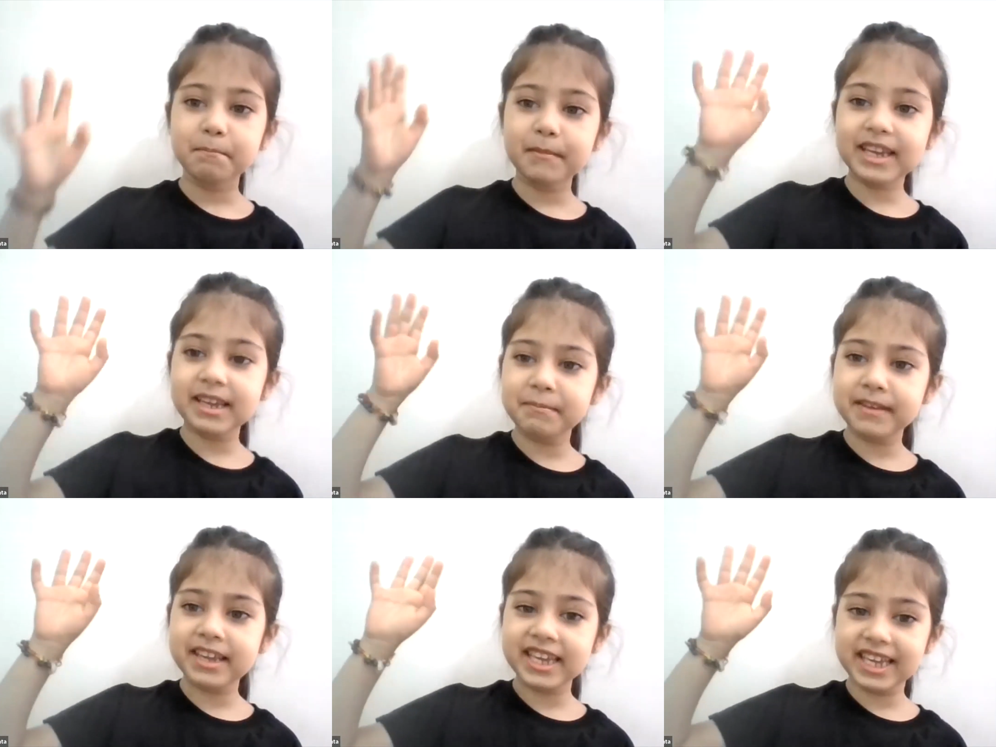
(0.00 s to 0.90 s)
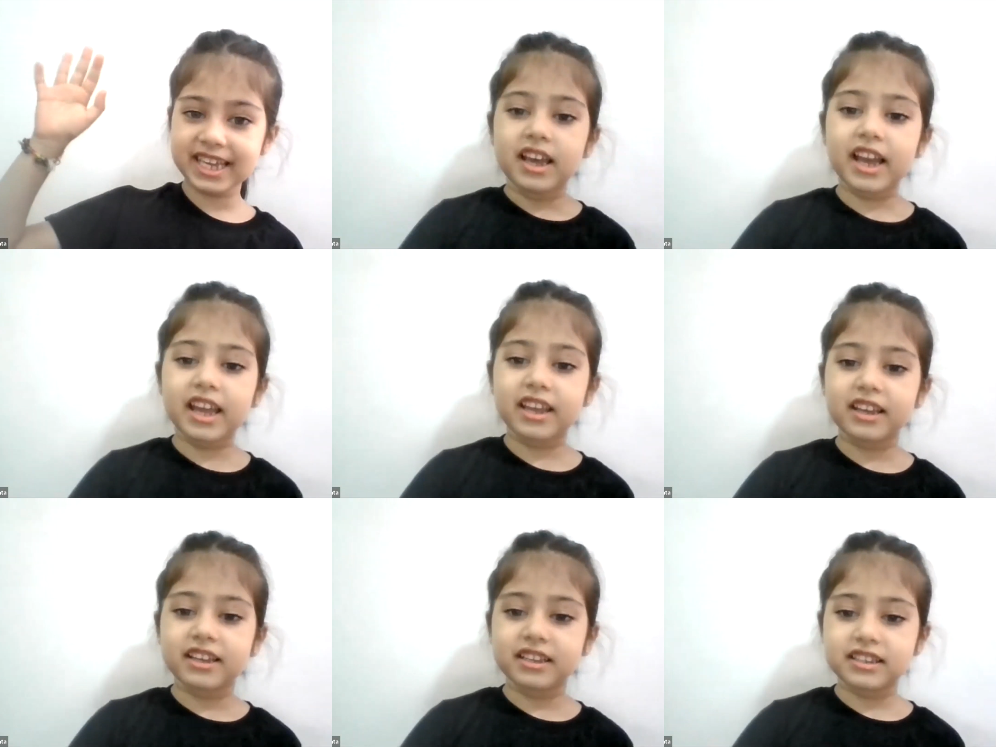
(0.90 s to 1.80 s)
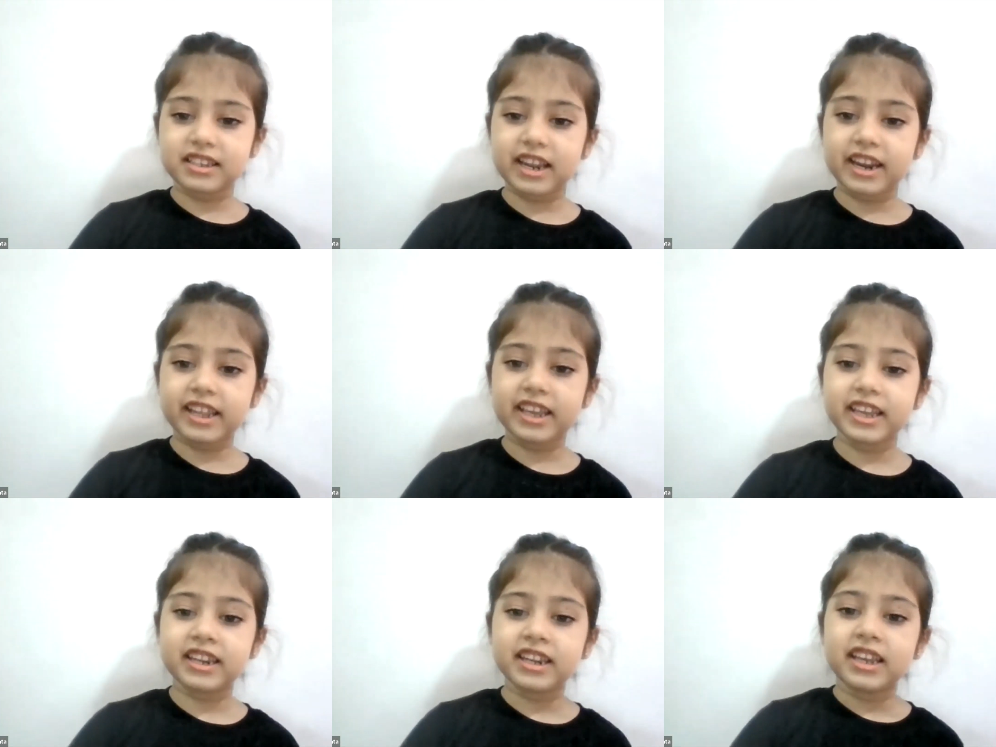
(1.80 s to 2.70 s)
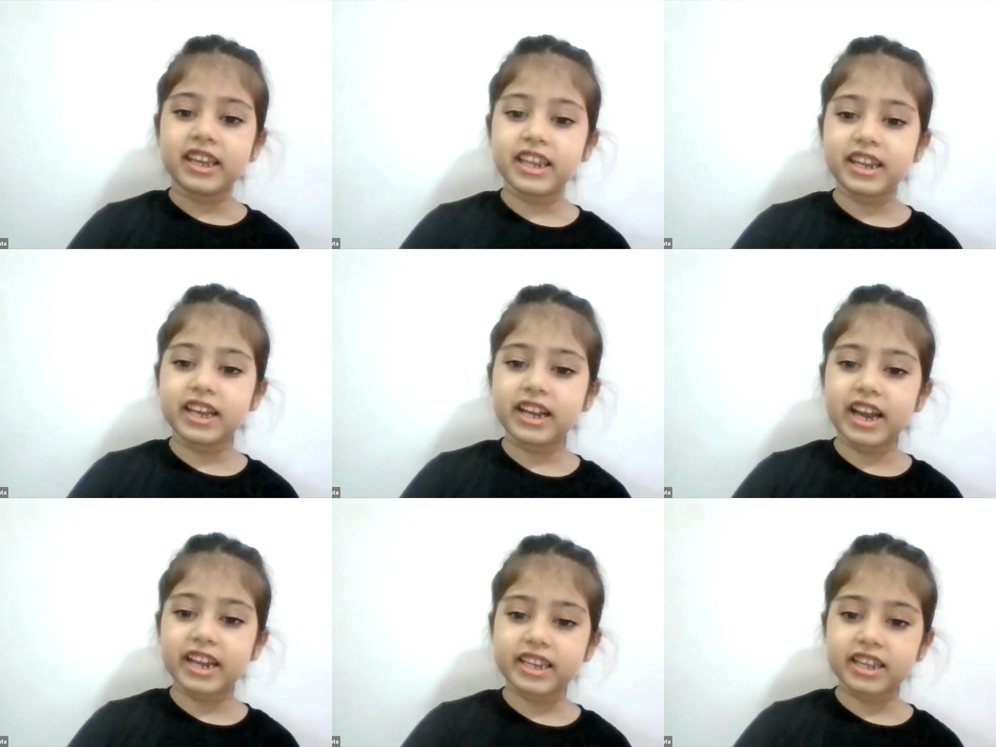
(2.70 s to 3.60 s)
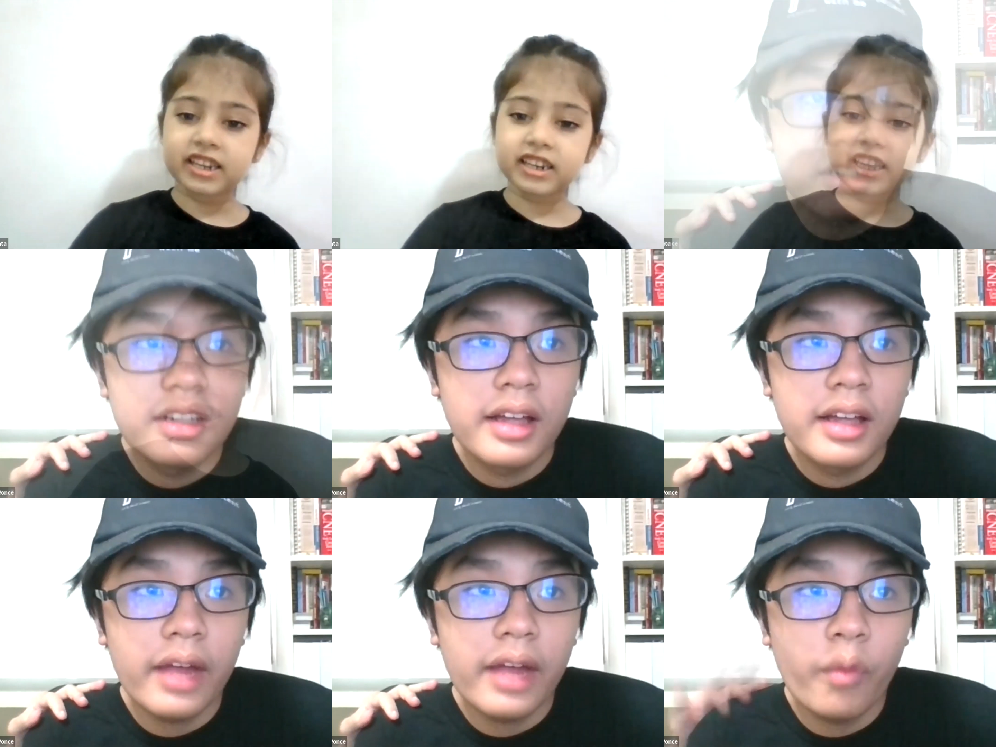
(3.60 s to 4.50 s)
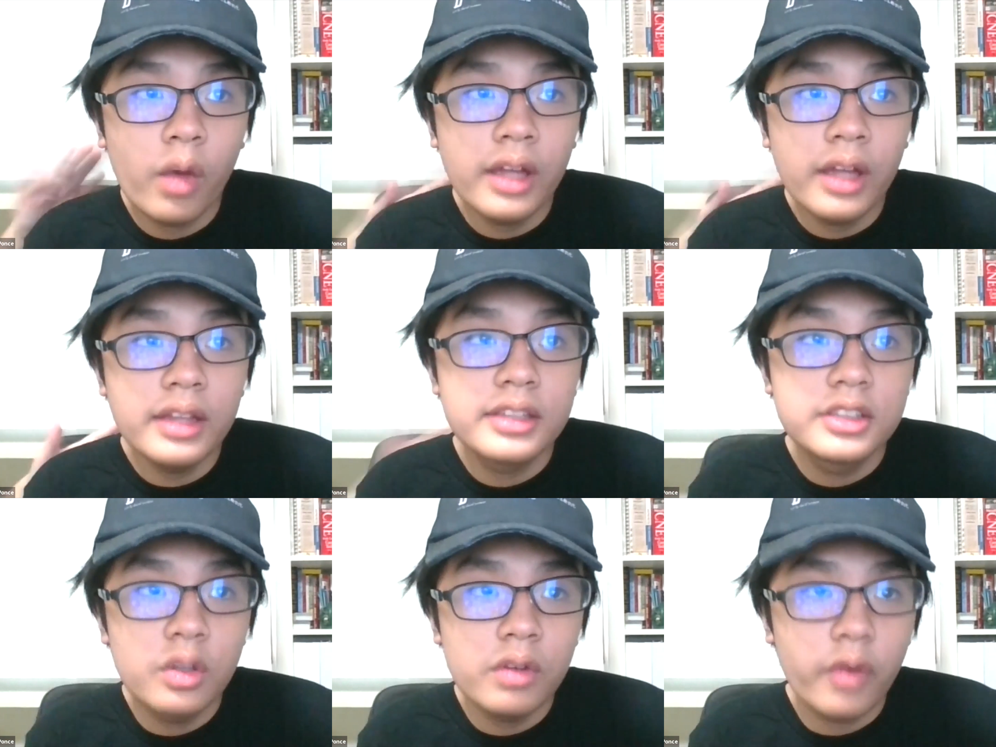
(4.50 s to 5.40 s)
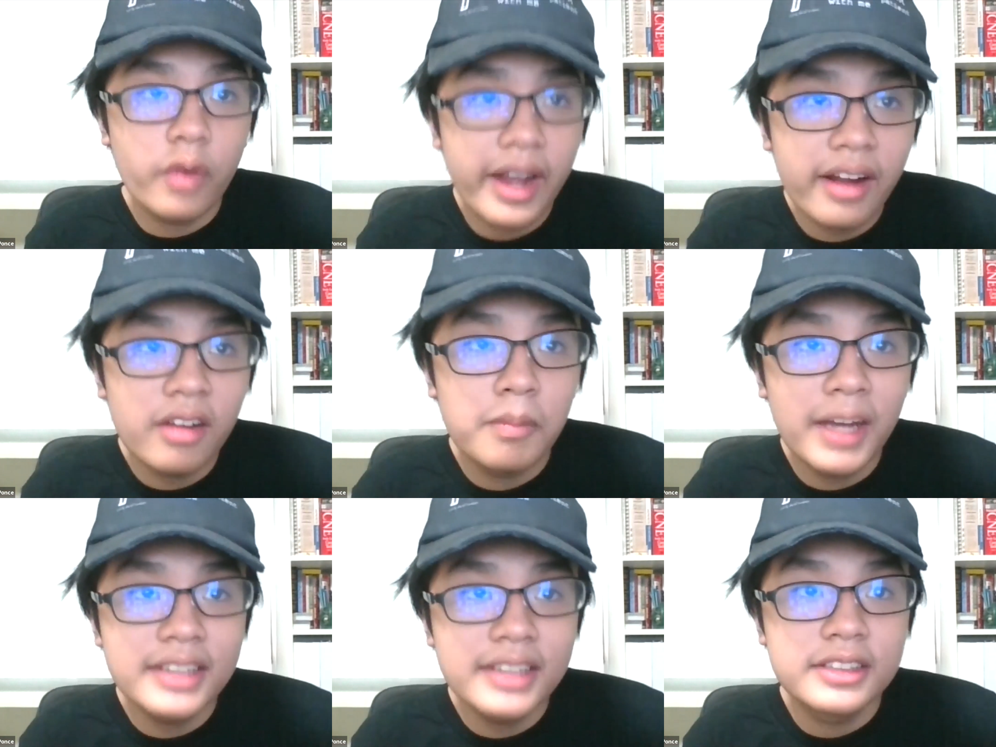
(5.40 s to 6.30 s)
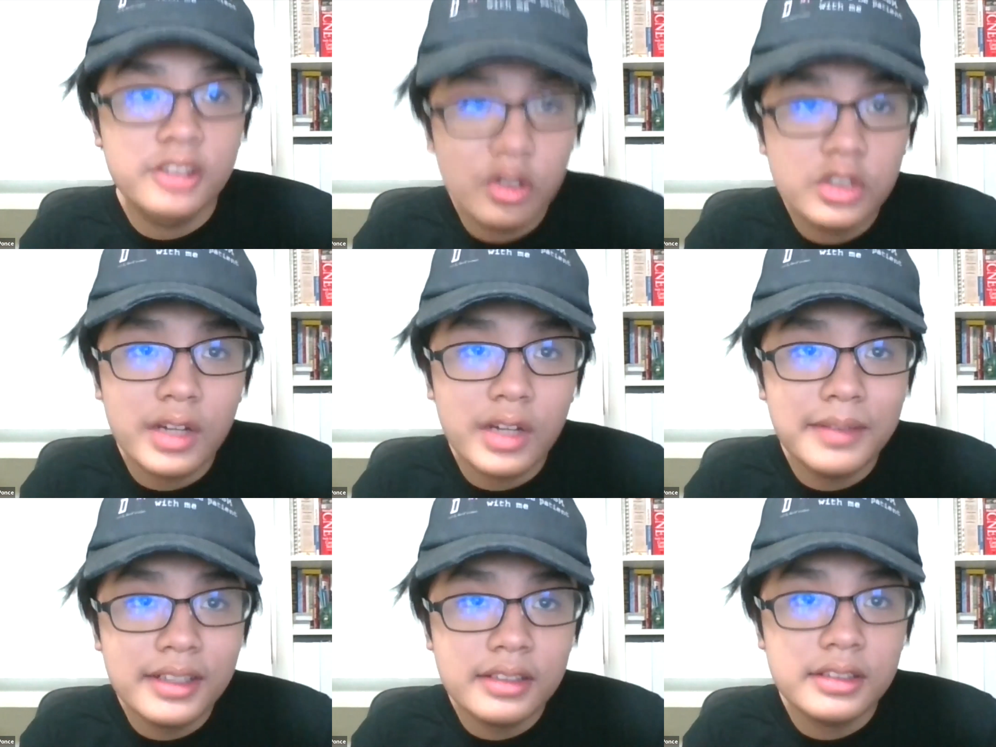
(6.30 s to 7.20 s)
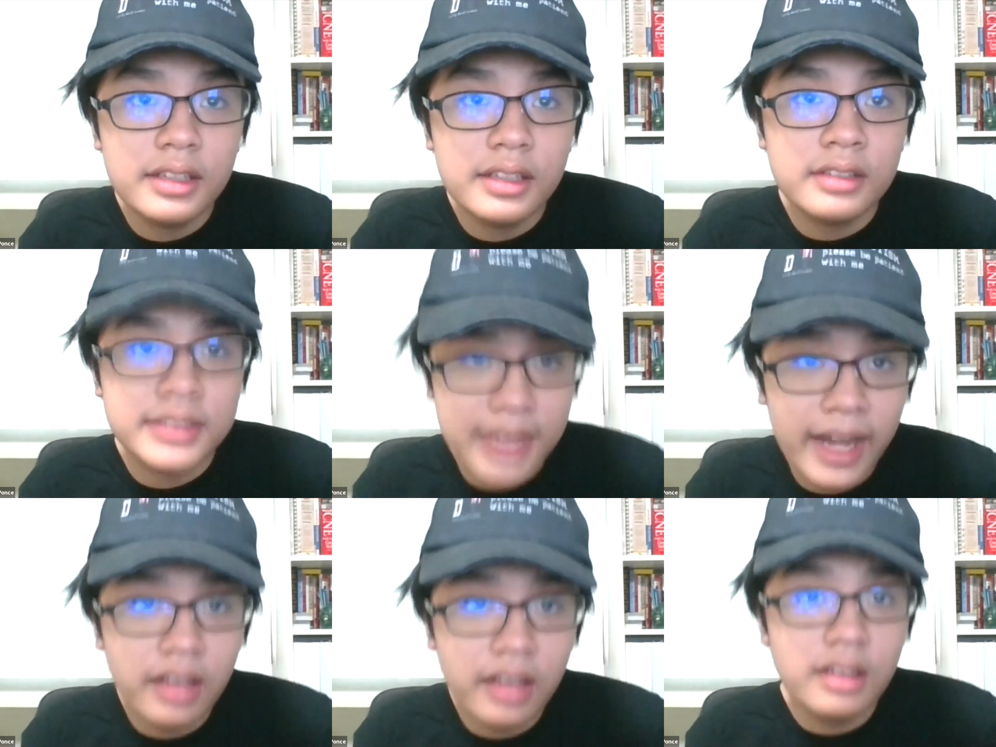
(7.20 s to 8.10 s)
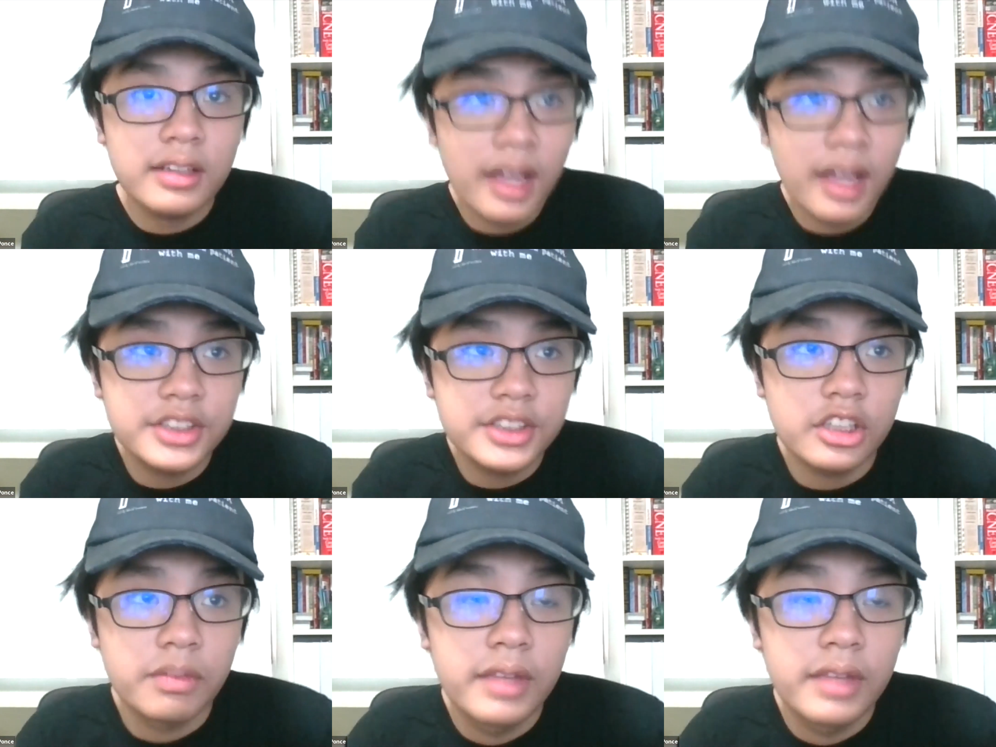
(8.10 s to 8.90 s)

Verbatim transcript: Me, me. I study in kindergarten. I want to wear my school drama style costumes.